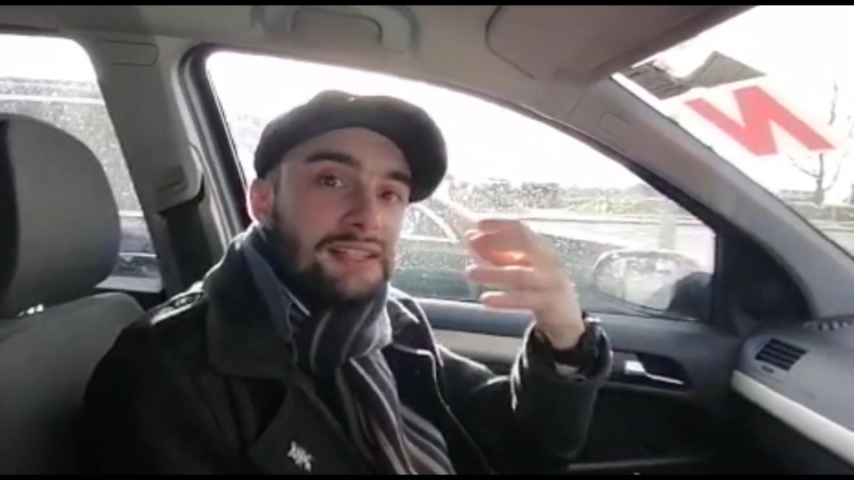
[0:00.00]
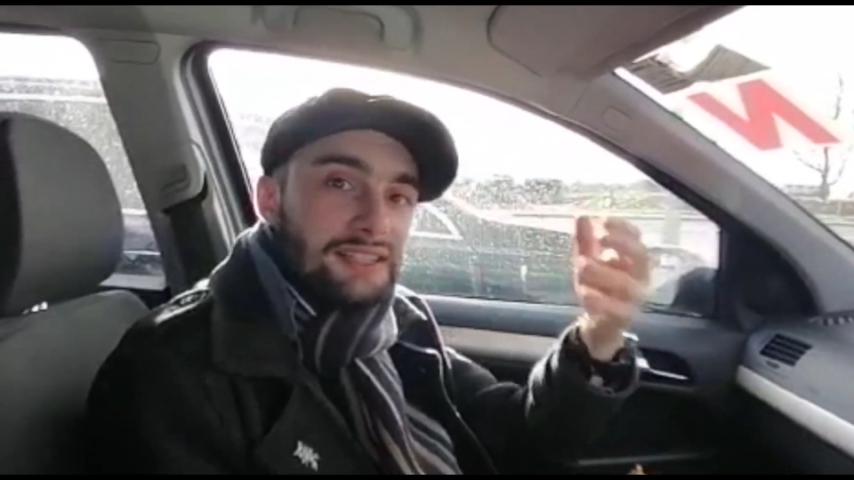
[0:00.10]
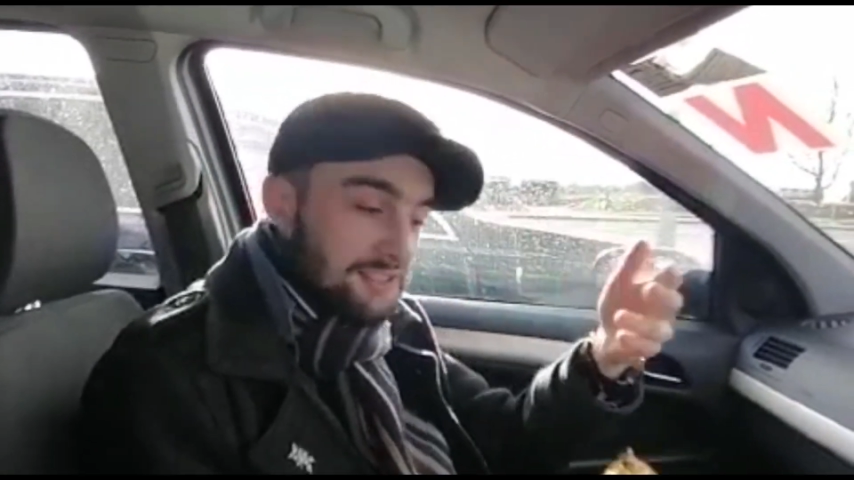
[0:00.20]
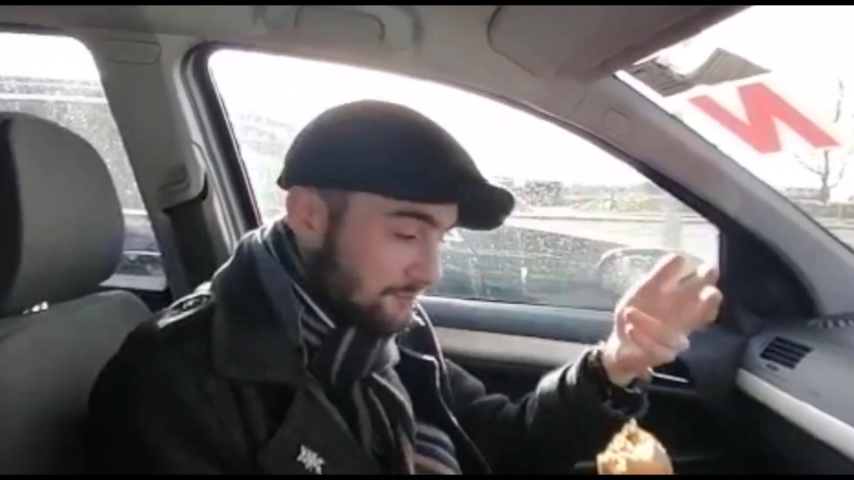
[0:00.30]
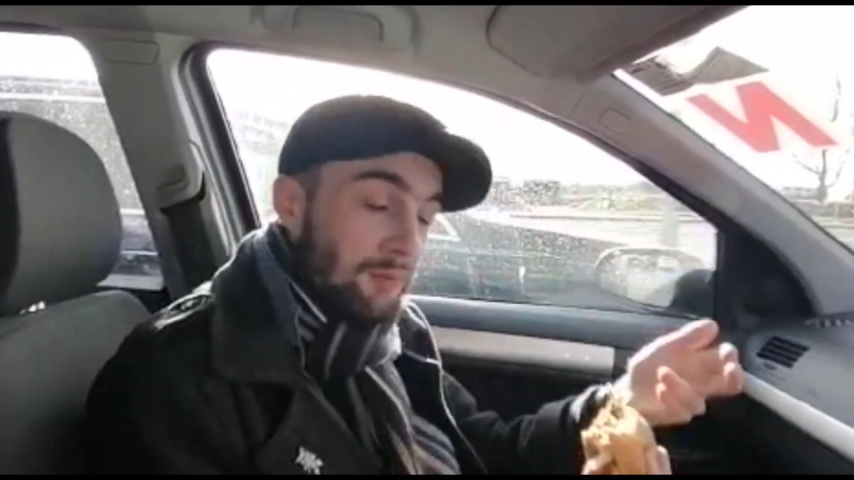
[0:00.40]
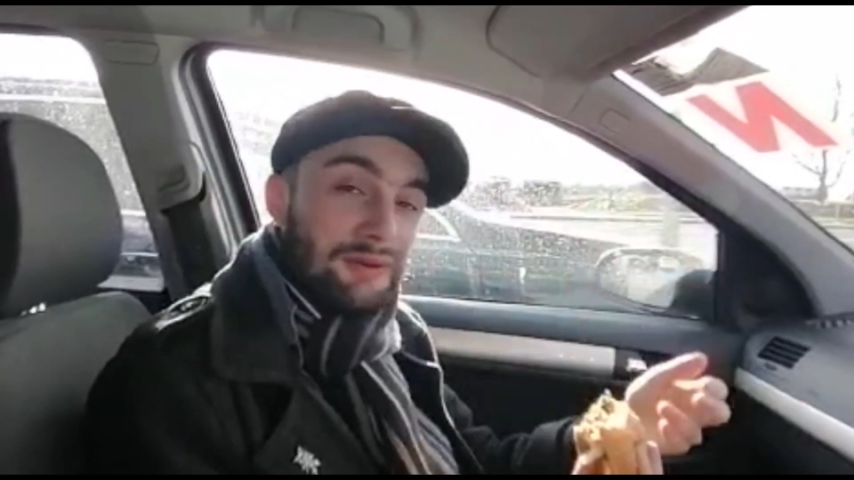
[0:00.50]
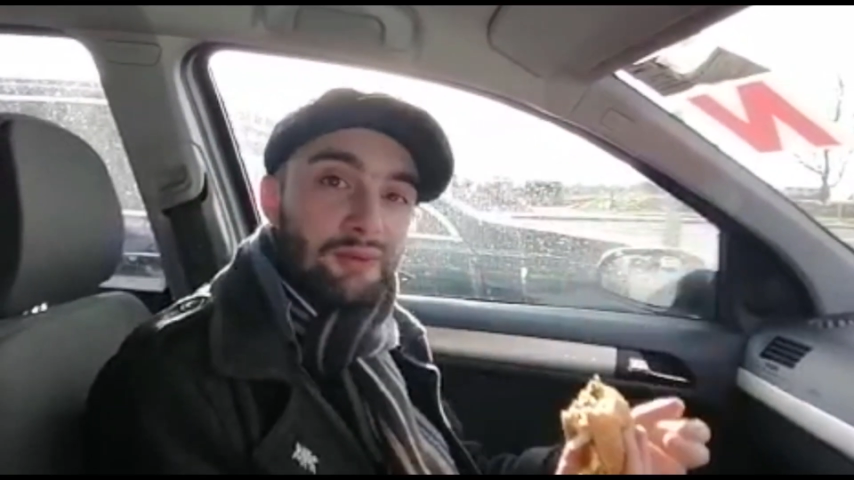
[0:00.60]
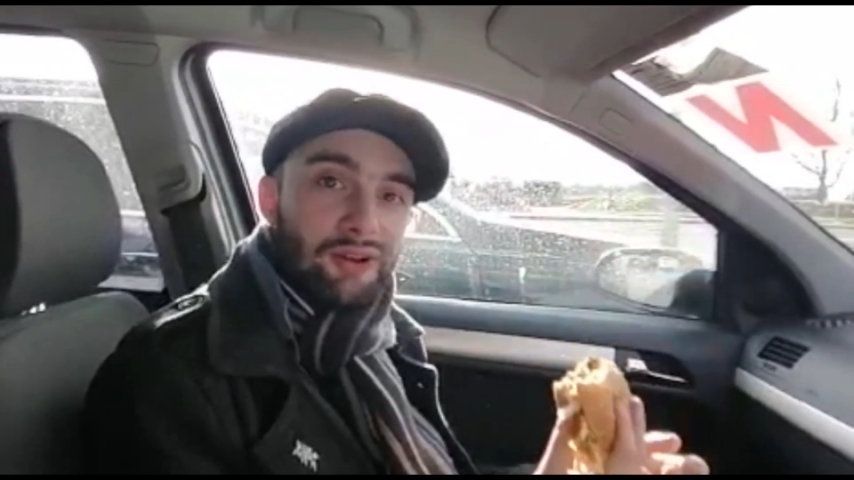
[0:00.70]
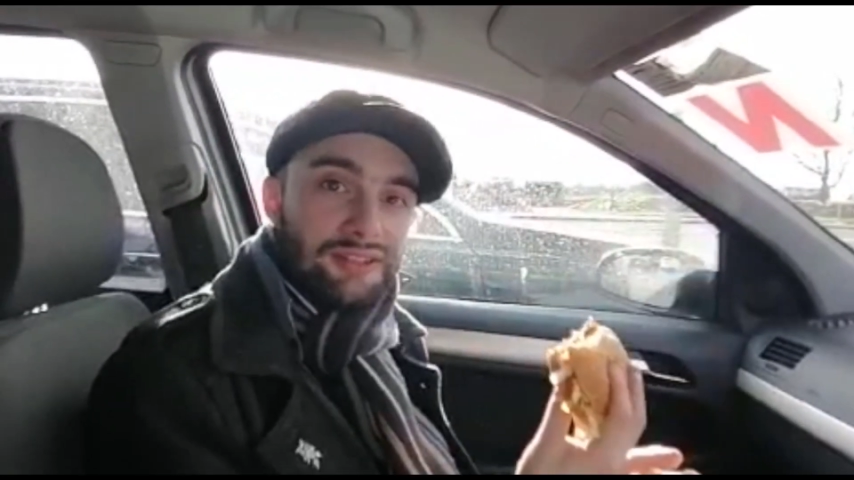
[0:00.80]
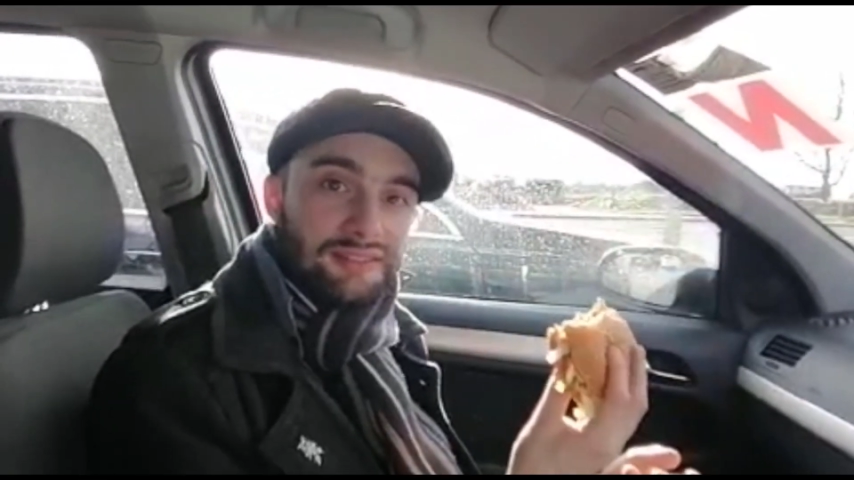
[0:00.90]
It's probably
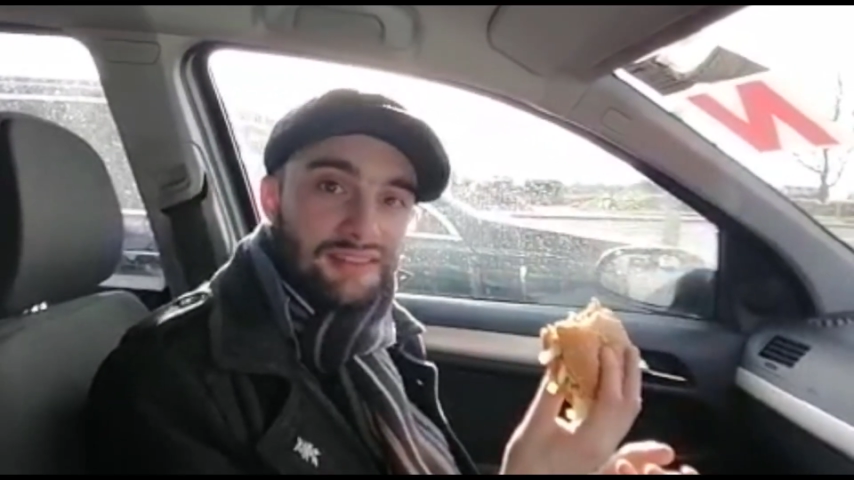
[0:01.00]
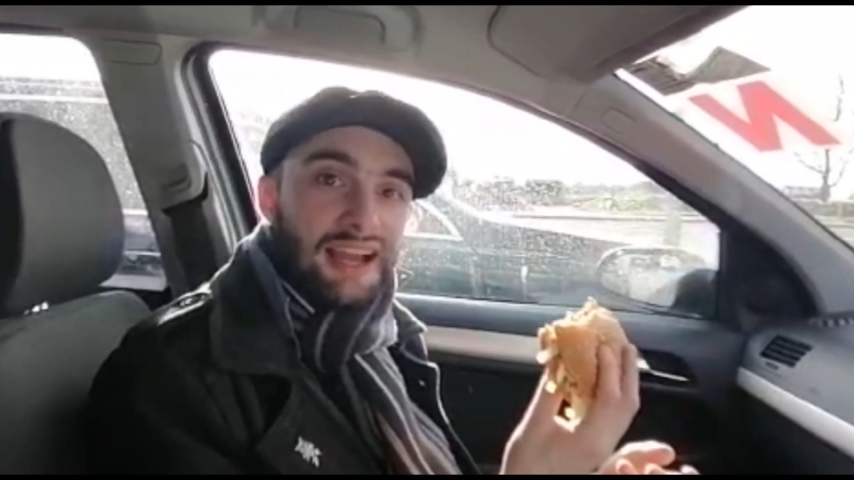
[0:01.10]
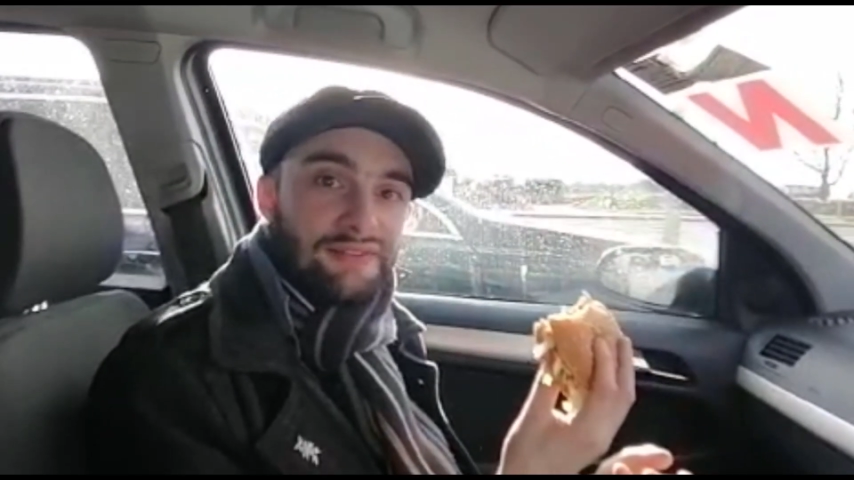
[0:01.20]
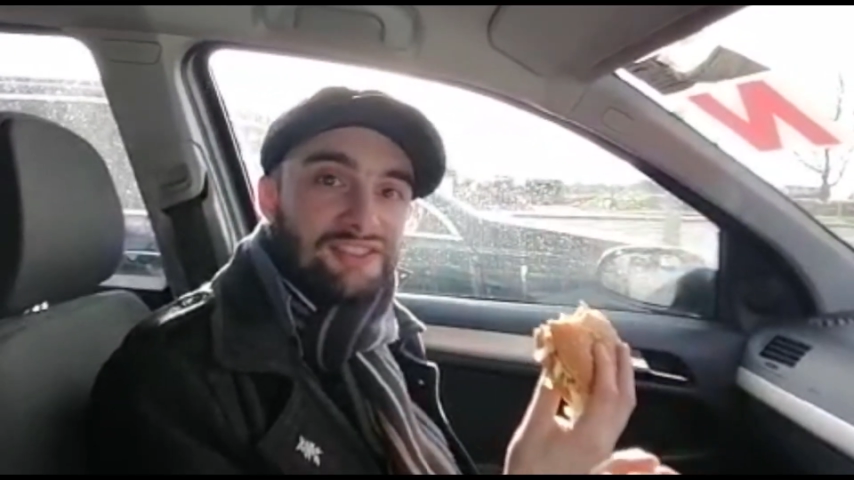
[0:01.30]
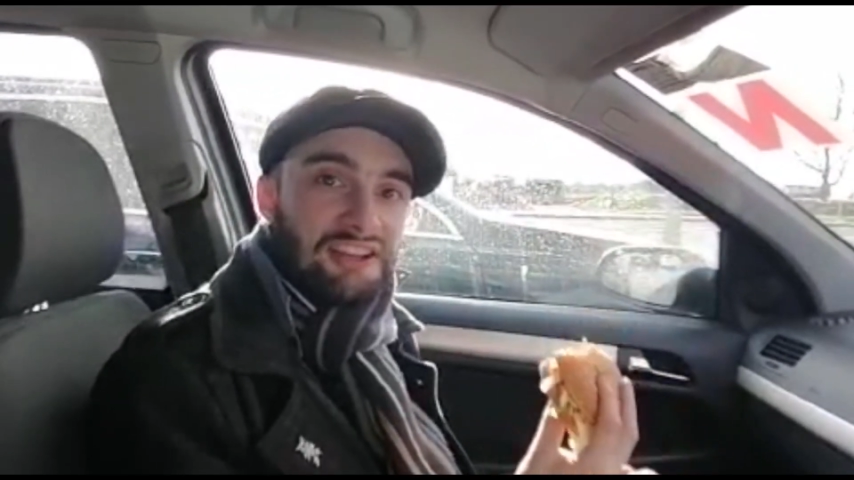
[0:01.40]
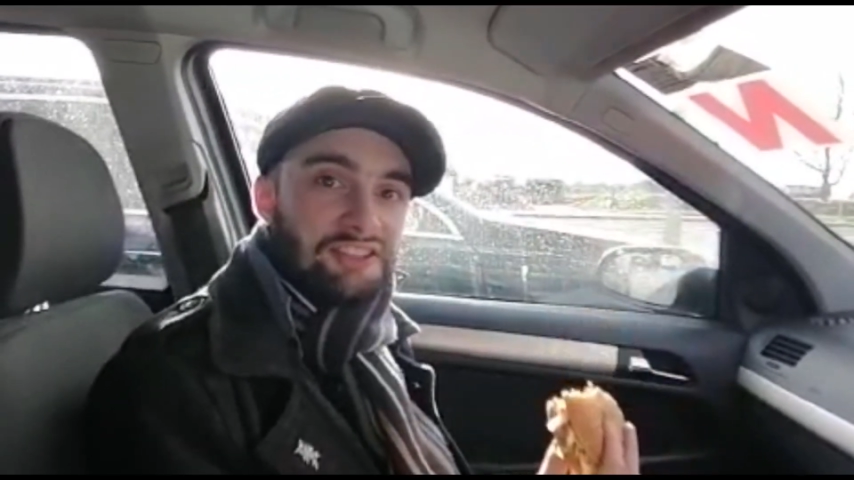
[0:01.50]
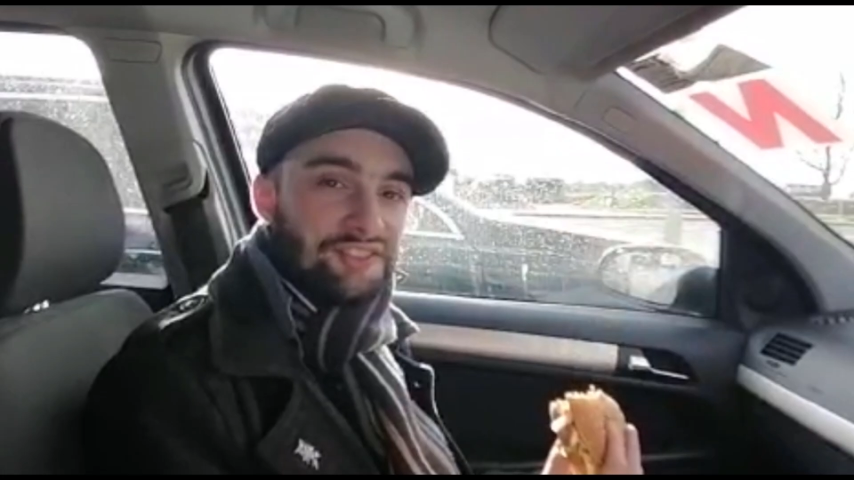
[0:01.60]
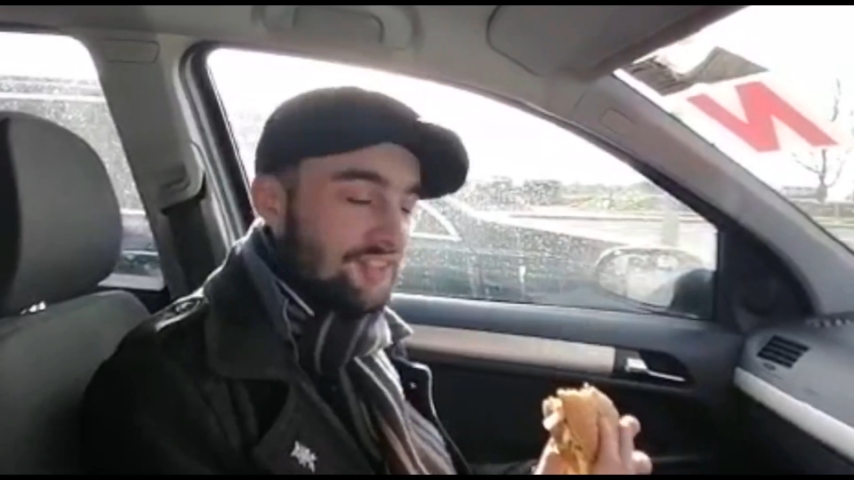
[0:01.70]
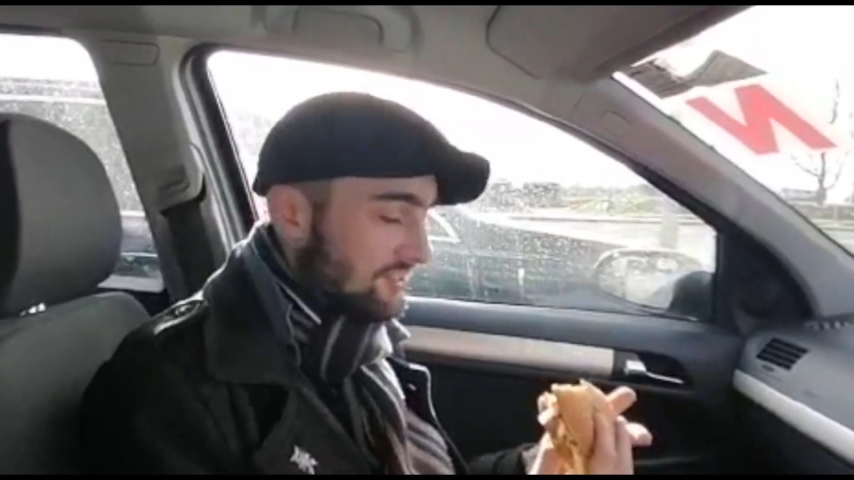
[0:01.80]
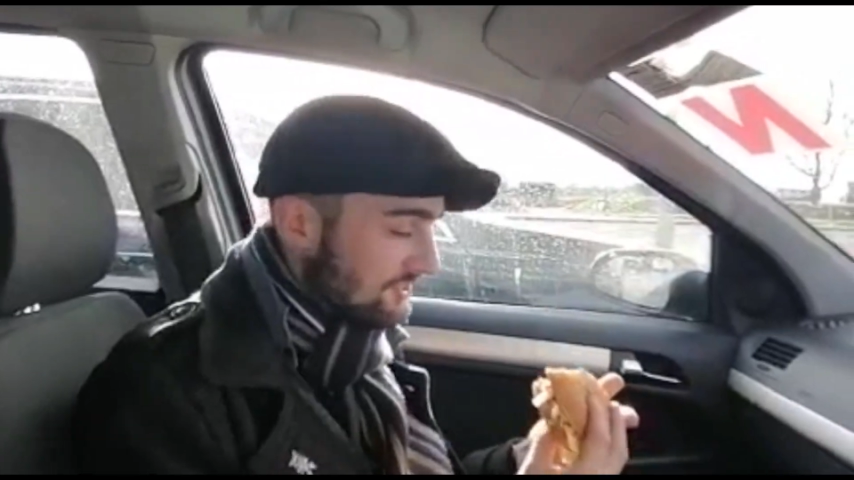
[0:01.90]
what the aftertaste
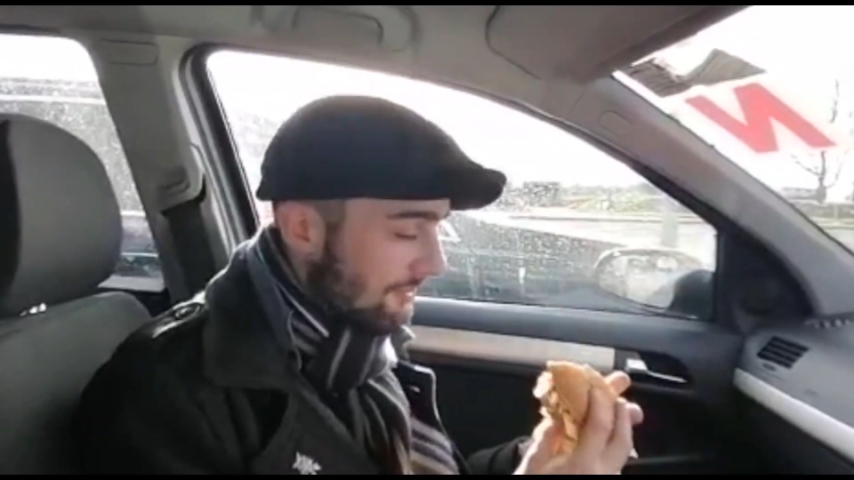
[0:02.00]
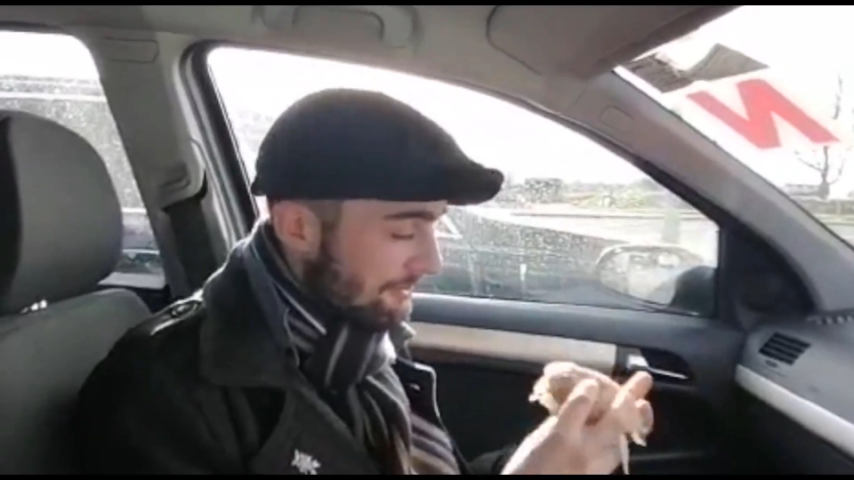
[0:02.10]
of this is